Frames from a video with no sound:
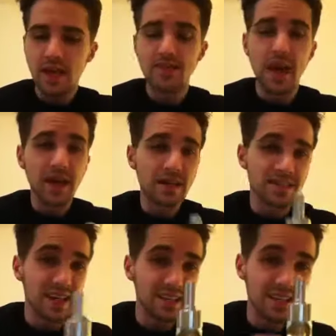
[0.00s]
That is
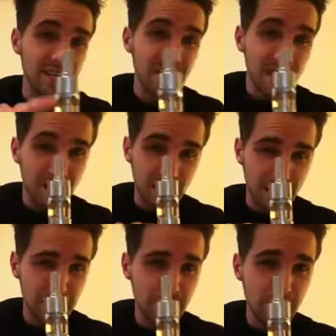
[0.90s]
not the
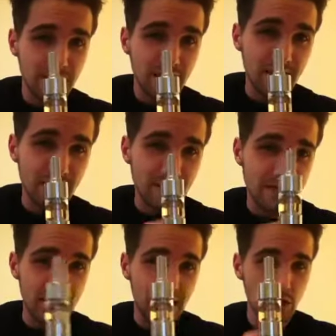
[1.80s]
connection, that's
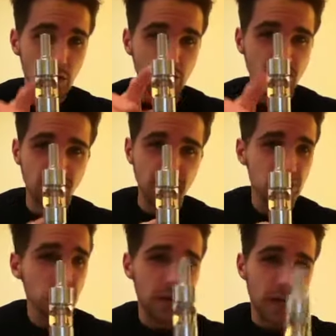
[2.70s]
the actual
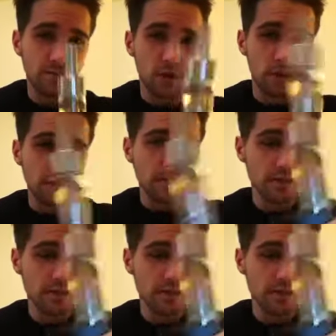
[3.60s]
device you have on it.